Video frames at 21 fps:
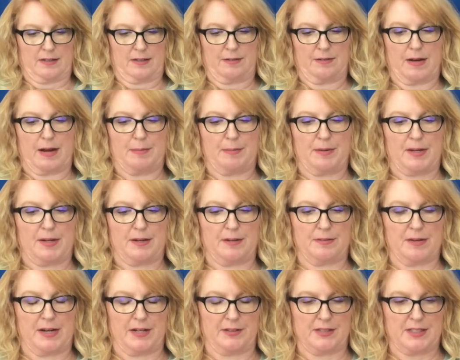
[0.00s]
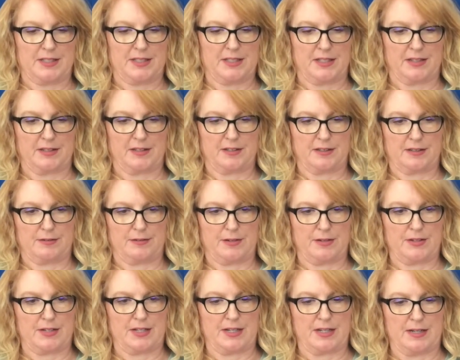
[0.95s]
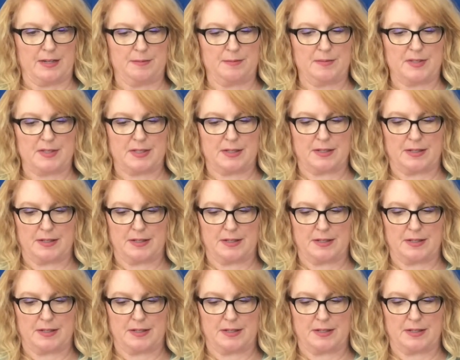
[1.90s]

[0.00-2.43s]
Wrap it around each other a few times.